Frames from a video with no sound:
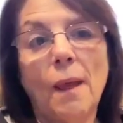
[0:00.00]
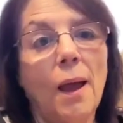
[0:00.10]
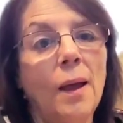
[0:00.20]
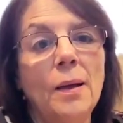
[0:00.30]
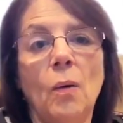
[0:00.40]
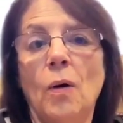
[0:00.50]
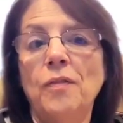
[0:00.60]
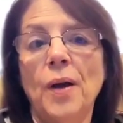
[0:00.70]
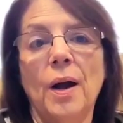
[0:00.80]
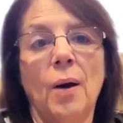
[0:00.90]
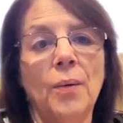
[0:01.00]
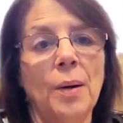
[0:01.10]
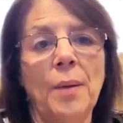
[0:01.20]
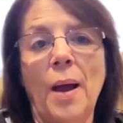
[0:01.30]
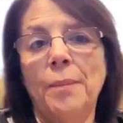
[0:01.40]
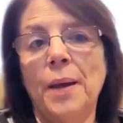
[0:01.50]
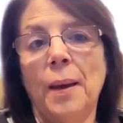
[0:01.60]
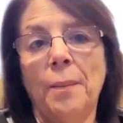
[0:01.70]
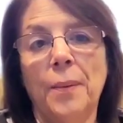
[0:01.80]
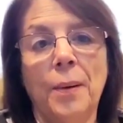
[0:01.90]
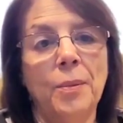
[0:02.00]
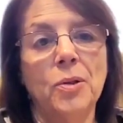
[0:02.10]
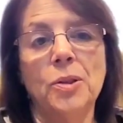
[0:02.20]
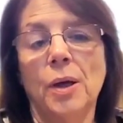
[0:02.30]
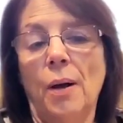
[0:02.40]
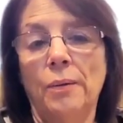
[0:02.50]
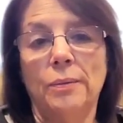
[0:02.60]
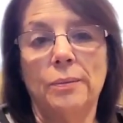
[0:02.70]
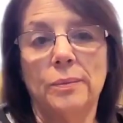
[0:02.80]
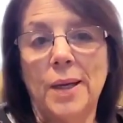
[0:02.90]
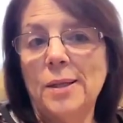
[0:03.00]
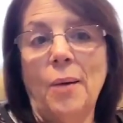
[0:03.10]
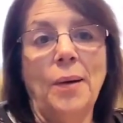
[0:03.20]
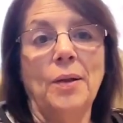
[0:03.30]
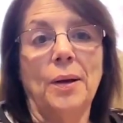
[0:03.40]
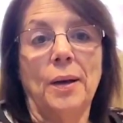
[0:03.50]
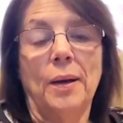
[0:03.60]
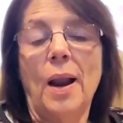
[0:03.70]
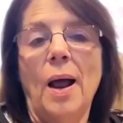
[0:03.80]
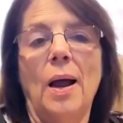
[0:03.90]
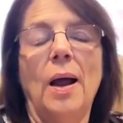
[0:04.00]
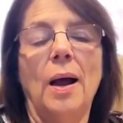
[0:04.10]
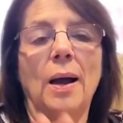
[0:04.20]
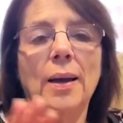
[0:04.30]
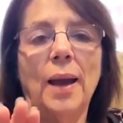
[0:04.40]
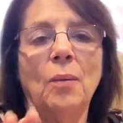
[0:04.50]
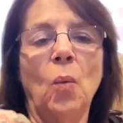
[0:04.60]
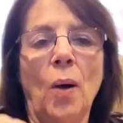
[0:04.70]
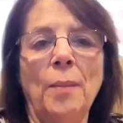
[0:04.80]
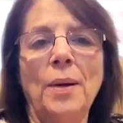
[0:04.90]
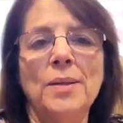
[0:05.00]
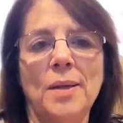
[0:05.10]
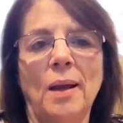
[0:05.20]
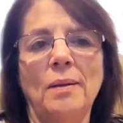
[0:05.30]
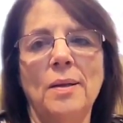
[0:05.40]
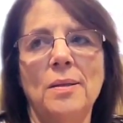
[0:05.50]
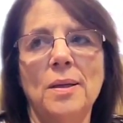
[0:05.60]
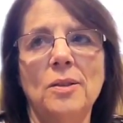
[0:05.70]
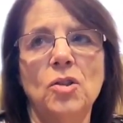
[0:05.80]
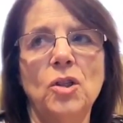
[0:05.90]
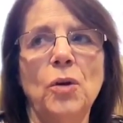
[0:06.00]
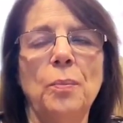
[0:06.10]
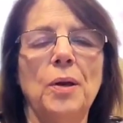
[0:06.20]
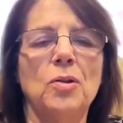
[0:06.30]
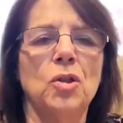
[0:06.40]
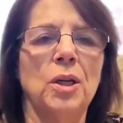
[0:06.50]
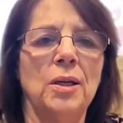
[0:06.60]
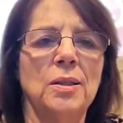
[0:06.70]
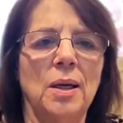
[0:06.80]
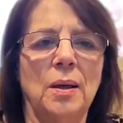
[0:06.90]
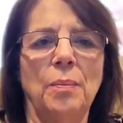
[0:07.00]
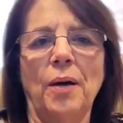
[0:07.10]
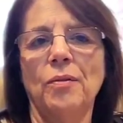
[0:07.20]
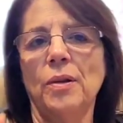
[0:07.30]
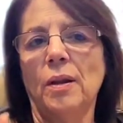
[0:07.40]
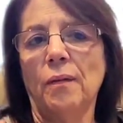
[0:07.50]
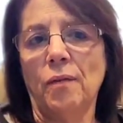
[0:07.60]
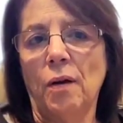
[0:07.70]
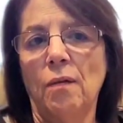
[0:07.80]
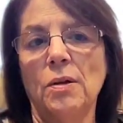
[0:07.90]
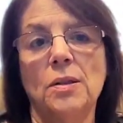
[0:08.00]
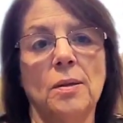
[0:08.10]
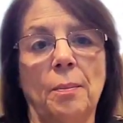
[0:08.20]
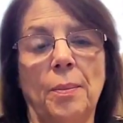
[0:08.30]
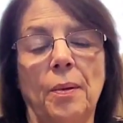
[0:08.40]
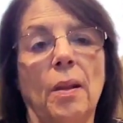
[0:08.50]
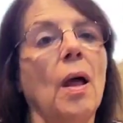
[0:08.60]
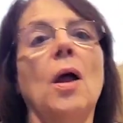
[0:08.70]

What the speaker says: And off I go and I'm a happy camper. I'm good to go. That's how I look at it. Again, why am I saying these things to you? Because you need to keep everything very simple.